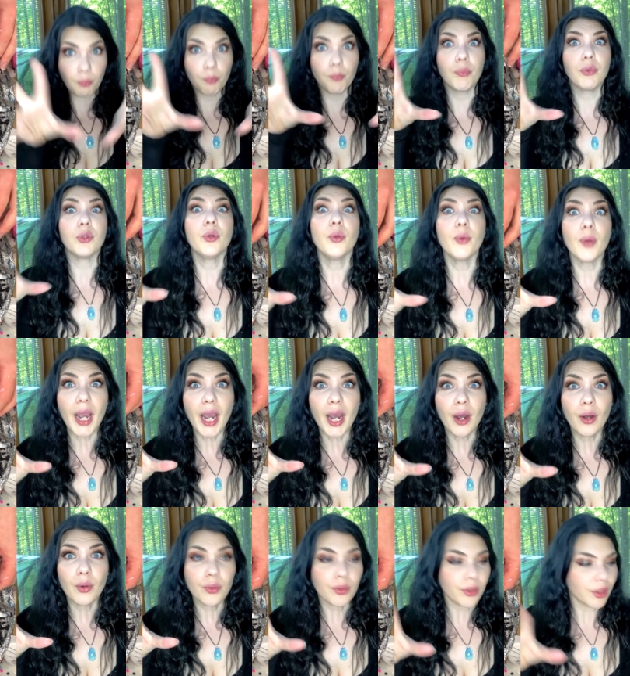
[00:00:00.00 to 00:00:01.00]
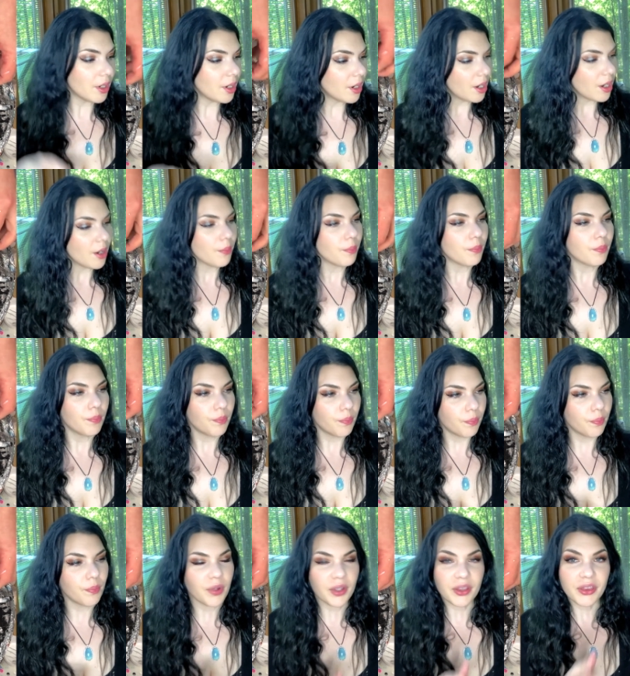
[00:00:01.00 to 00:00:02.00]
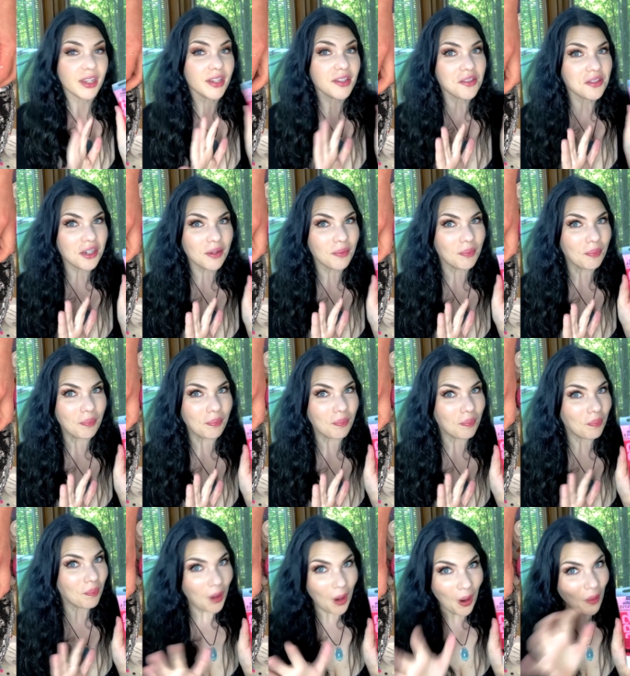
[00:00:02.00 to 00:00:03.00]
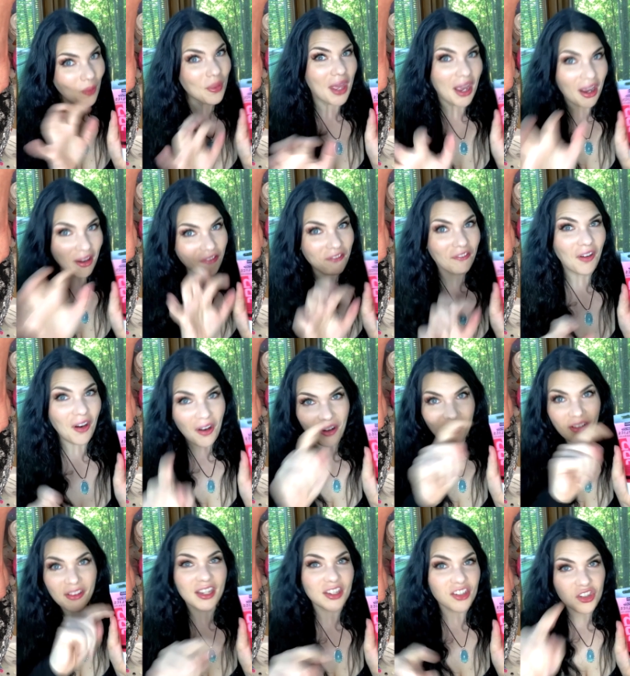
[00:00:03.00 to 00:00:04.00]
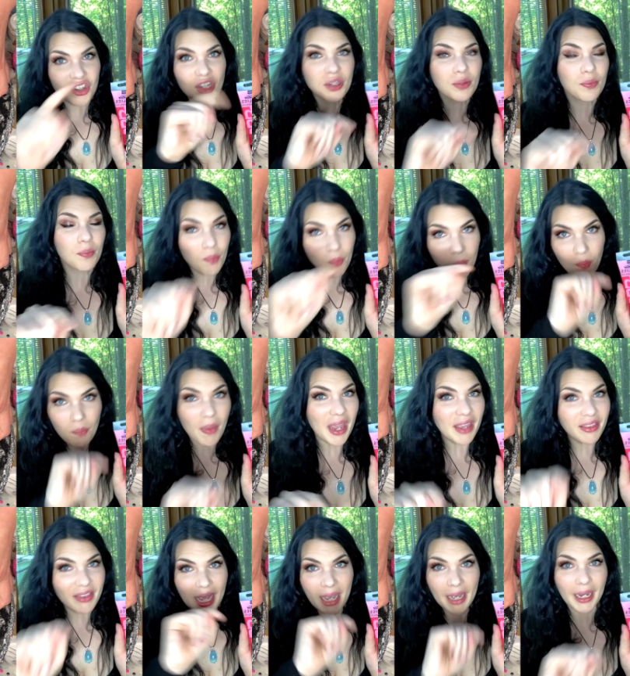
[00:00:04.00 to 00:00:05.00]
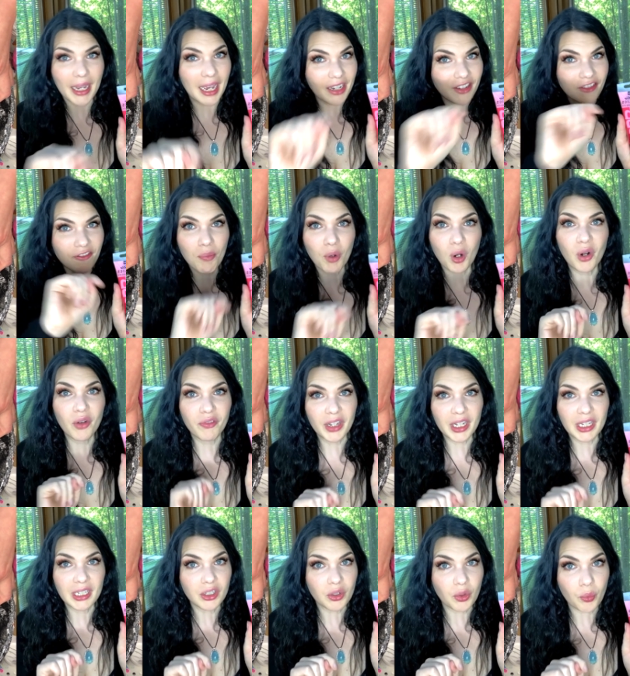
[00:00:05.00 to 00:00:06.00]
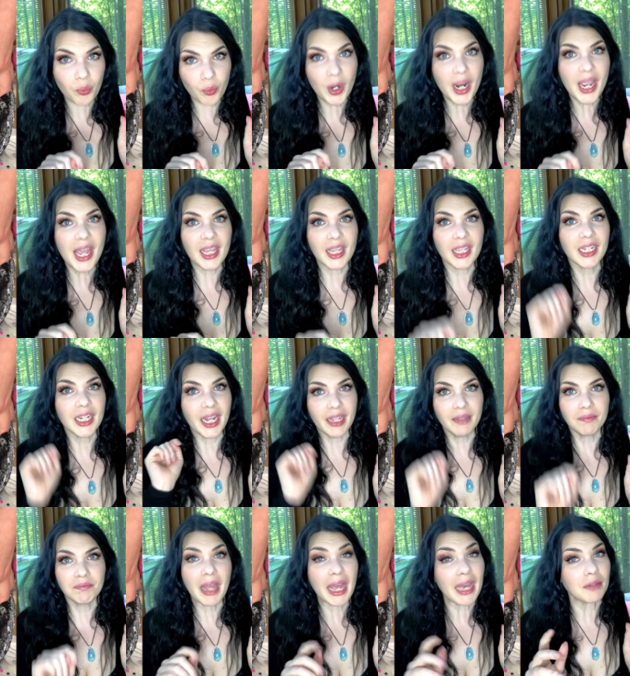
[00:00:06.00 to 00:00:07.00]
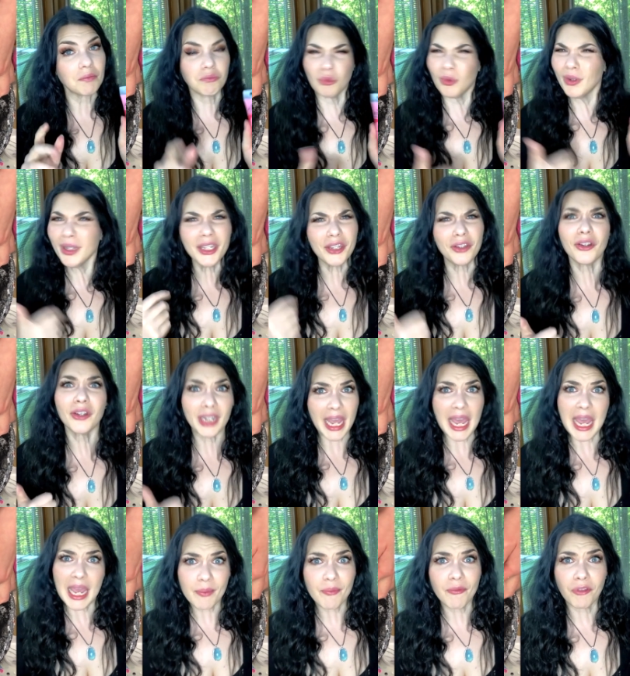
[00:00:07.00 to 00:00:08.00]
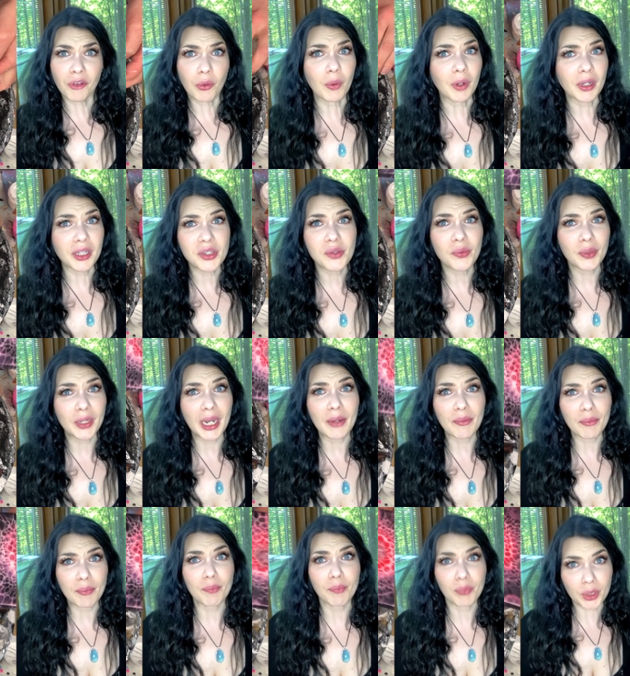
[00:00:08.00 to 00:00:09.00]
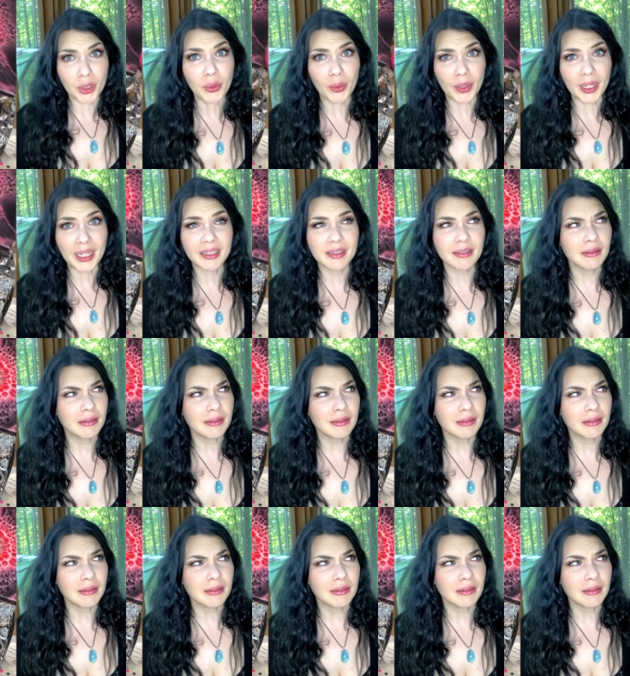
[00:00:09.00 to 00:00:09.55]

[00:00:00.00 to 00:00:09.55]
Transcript: blew out, but this didn't go that far. This just made that kind of perfect little ring, and I had really good aim for once when I blew it.